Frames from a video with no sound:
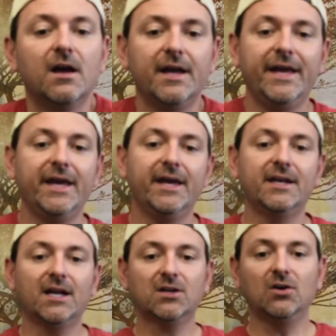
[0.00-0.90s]

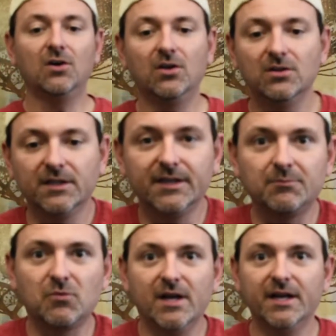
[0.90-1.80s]
And I call, and
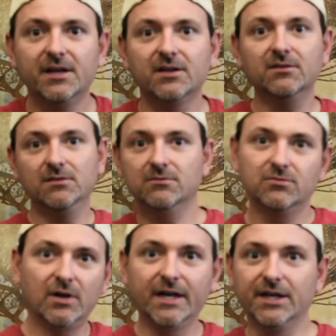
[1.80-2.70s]
I'm ready
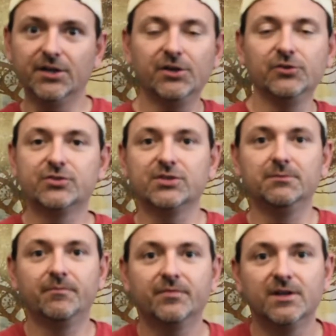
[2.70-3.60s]
to do
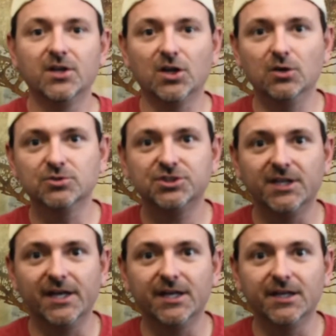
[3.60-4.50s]
some
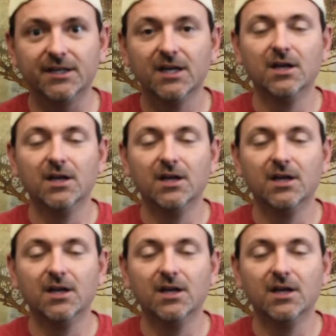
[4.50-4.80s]
negotiating.